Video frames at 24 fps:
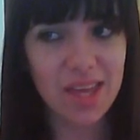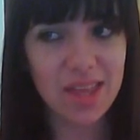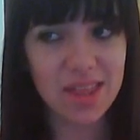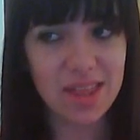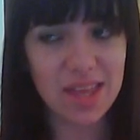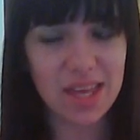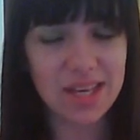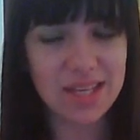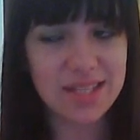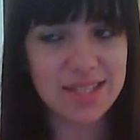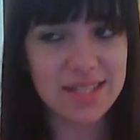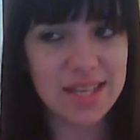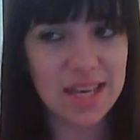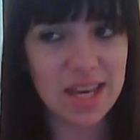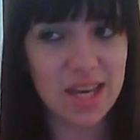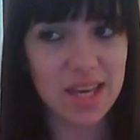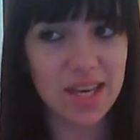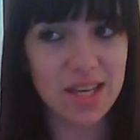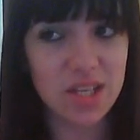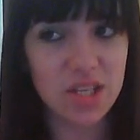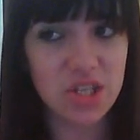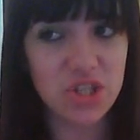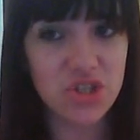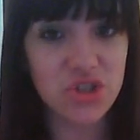they
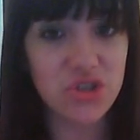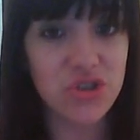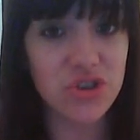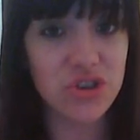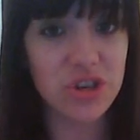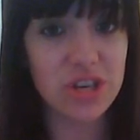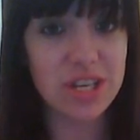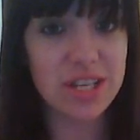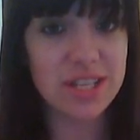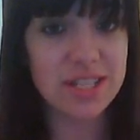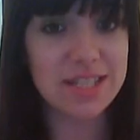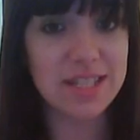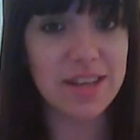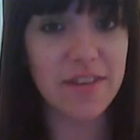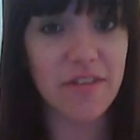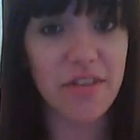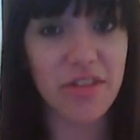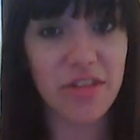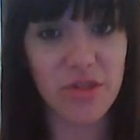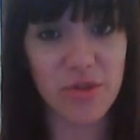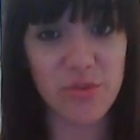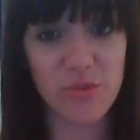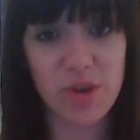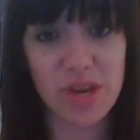say tree instead of
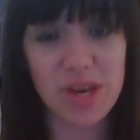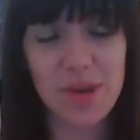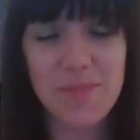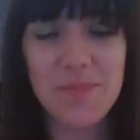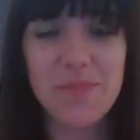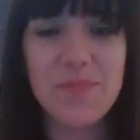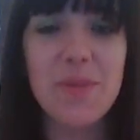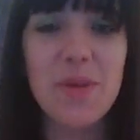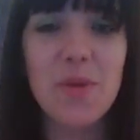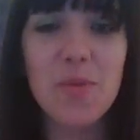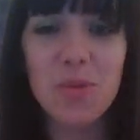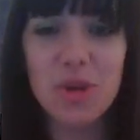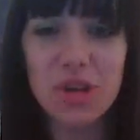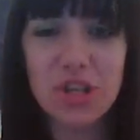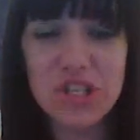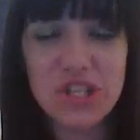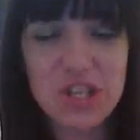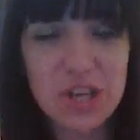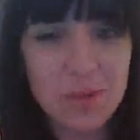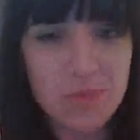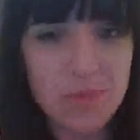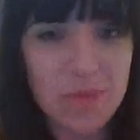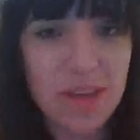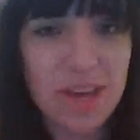three, which
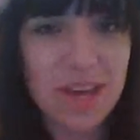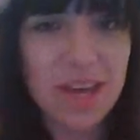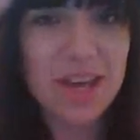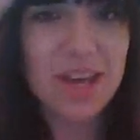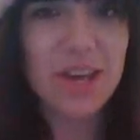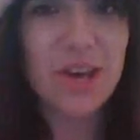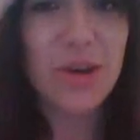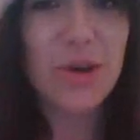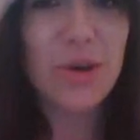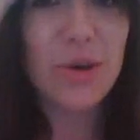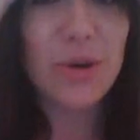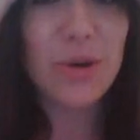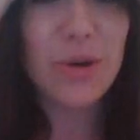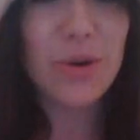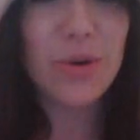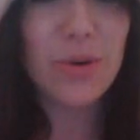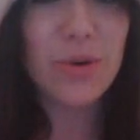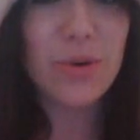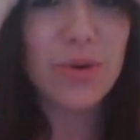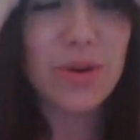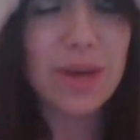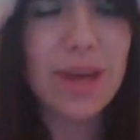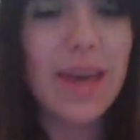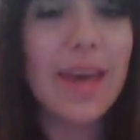I'm like,
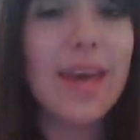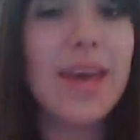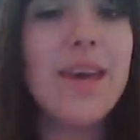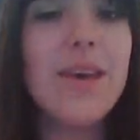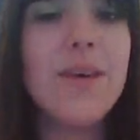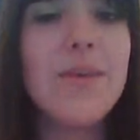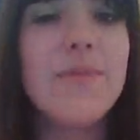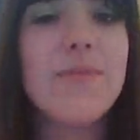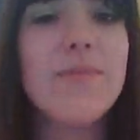okay.